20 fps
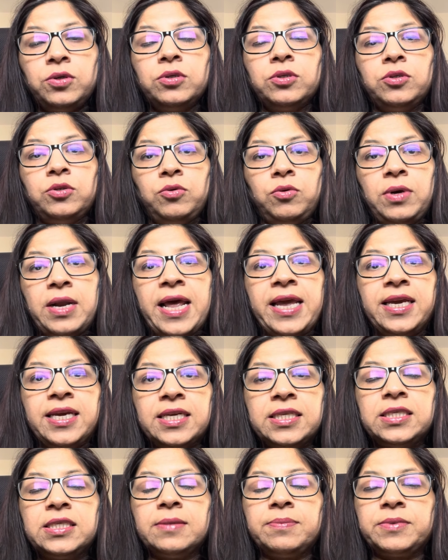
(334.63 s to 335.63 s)
Do like
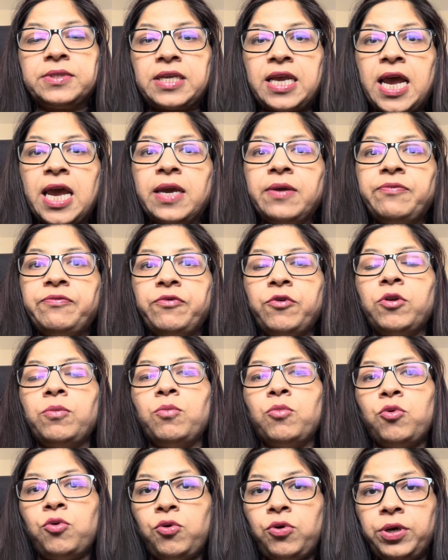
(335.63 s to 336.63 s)
and subscribe for
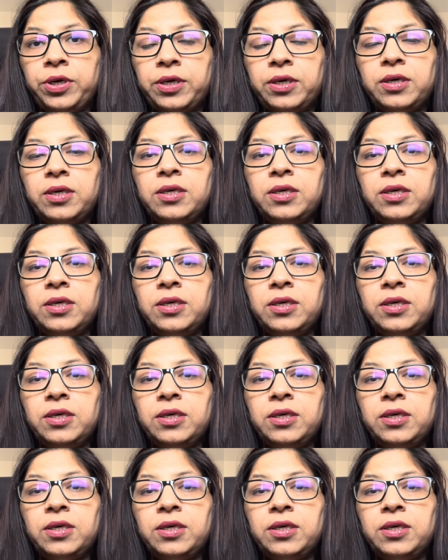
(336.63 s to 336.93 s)
more